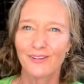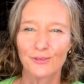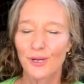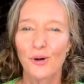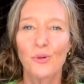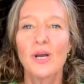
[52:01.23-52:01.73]
don't
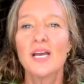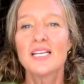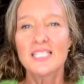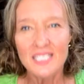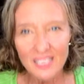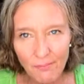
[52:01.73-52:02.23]
know,
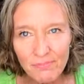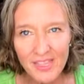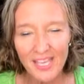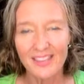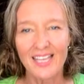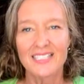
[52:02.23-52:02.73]

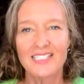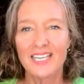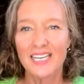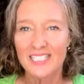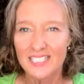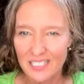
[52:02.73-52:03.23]
something that's going
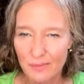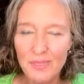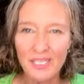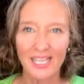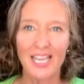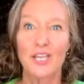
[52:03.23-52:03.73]
to
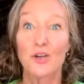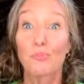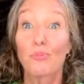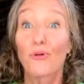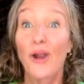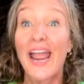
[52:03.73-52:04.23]
stimulate your
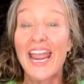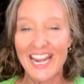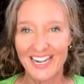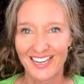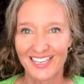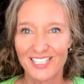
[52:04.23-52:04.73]

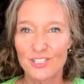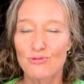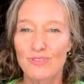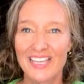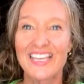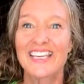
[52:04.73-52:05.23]
brain and get you
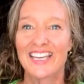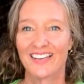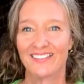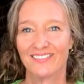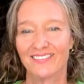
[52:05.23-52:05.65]
thinking,